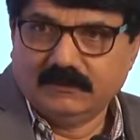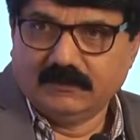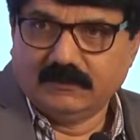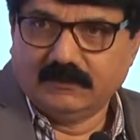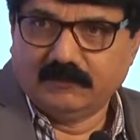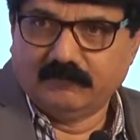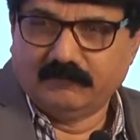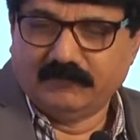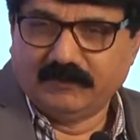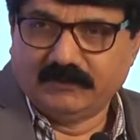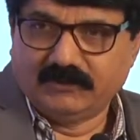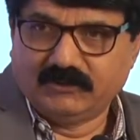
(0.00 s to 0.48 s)

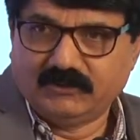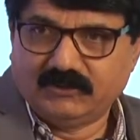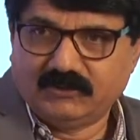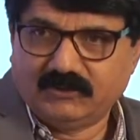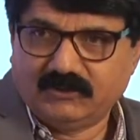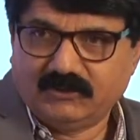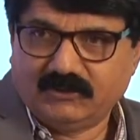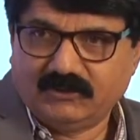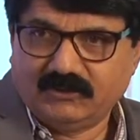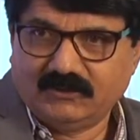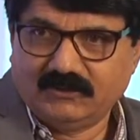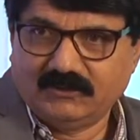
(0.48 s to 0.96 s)
uh,
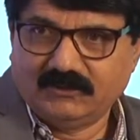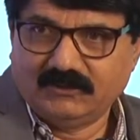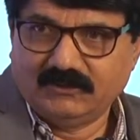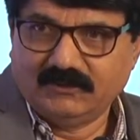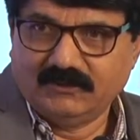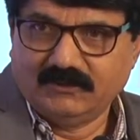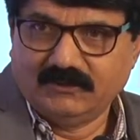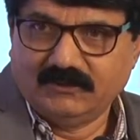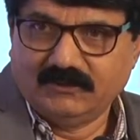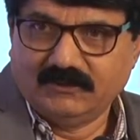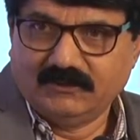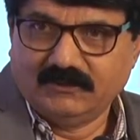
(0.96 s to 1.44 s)
which
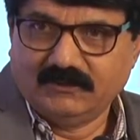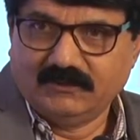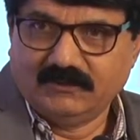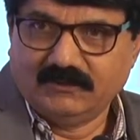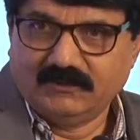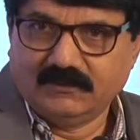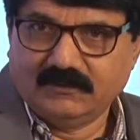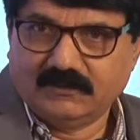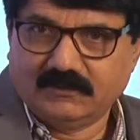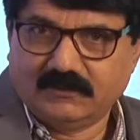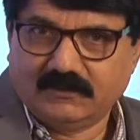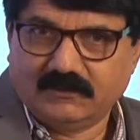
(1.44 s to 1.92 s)

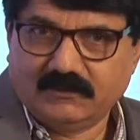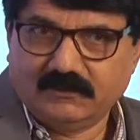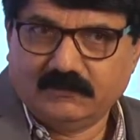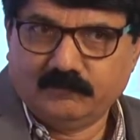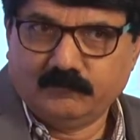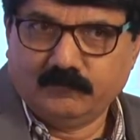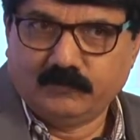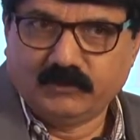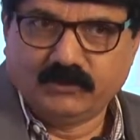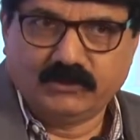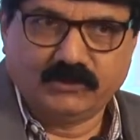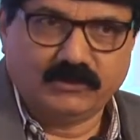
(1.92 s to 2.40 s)
uh,
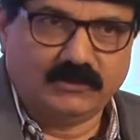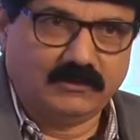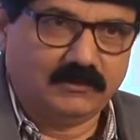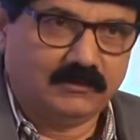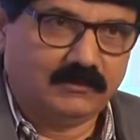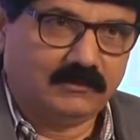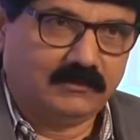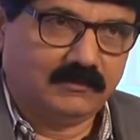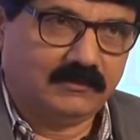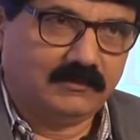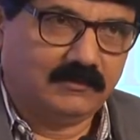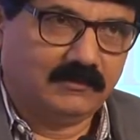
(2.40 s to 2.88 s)
puts
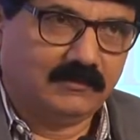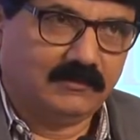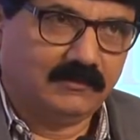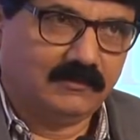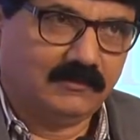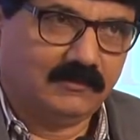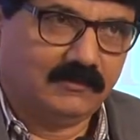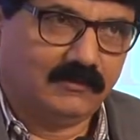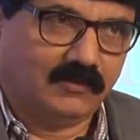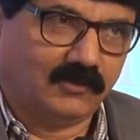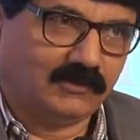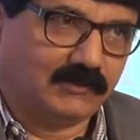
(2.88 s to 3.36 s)

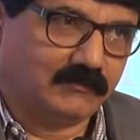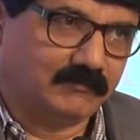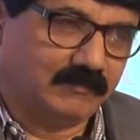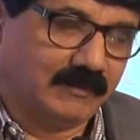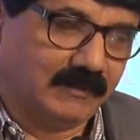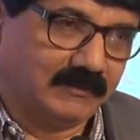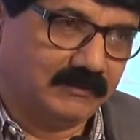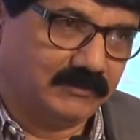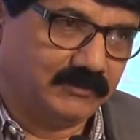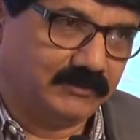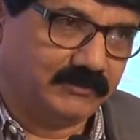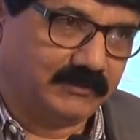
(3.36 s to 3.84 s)
lots of
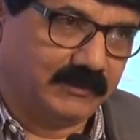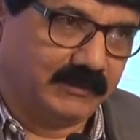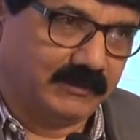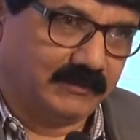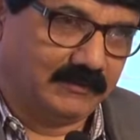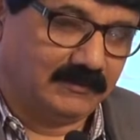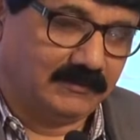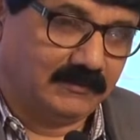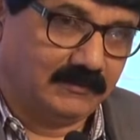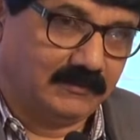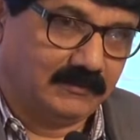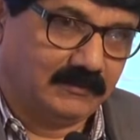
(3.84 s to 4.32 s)

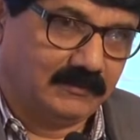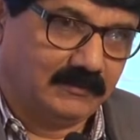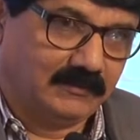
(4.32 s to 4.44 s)
constraint.